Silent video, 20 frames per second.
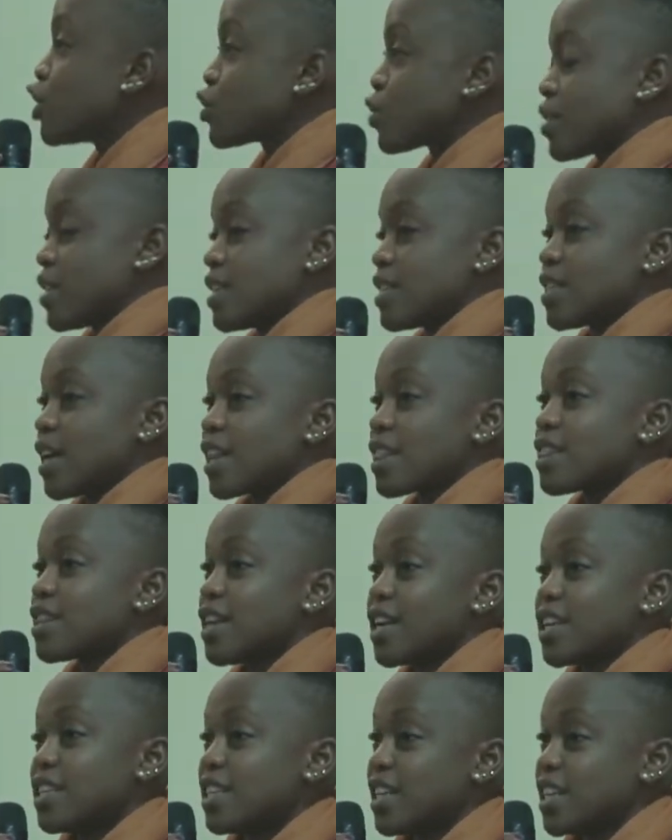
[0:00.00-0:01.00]
so they start
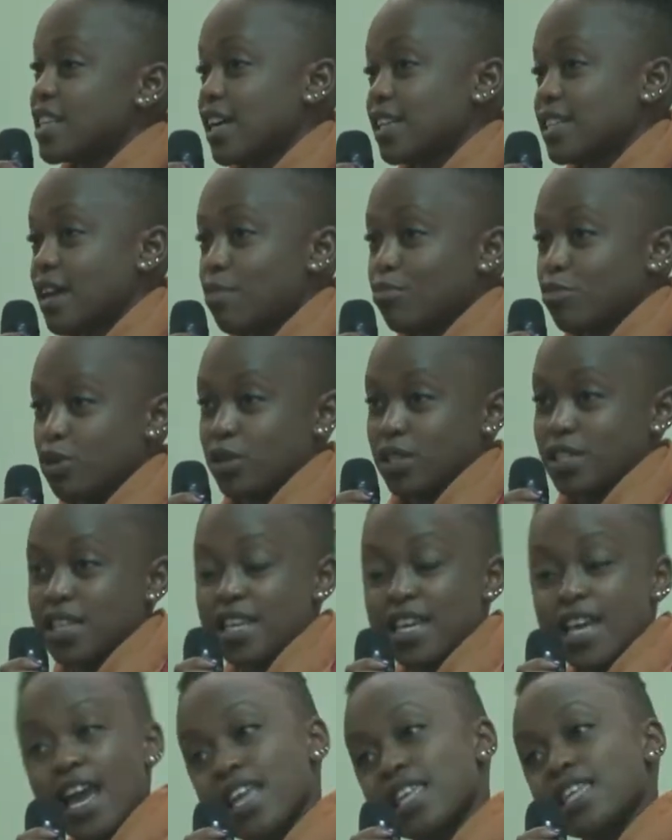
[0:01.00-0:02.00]
threatening that I'm not
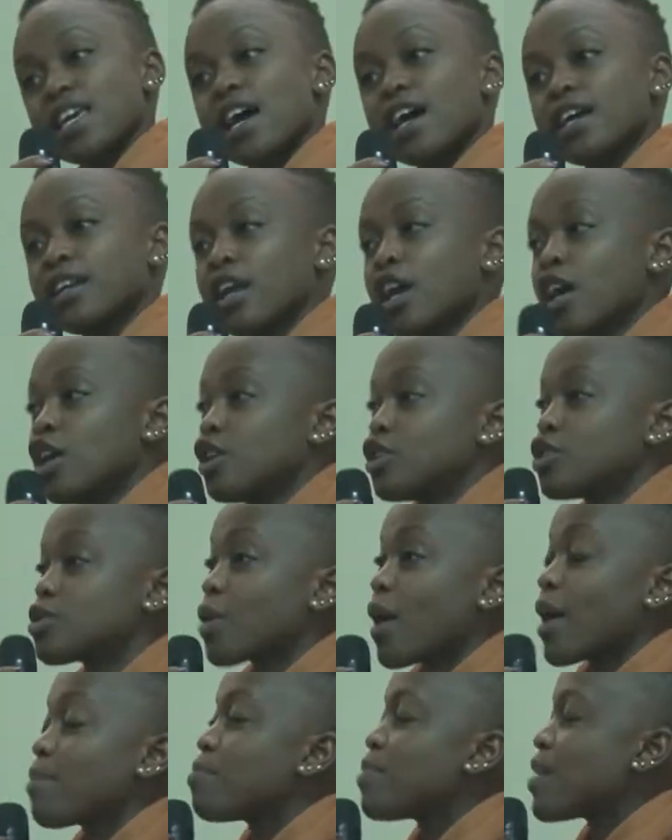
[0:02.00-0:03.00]
Kenyan,
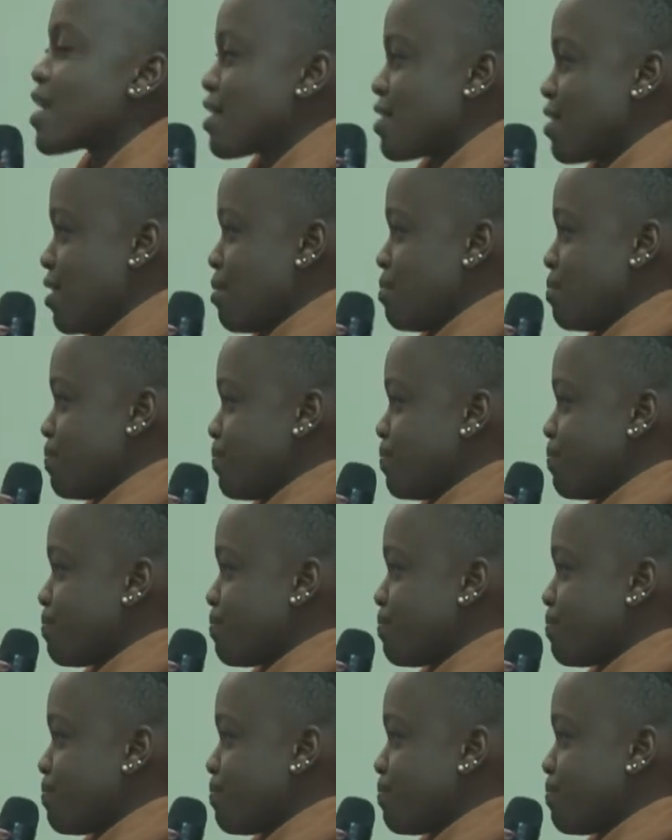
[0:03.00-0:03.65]
so I pay them.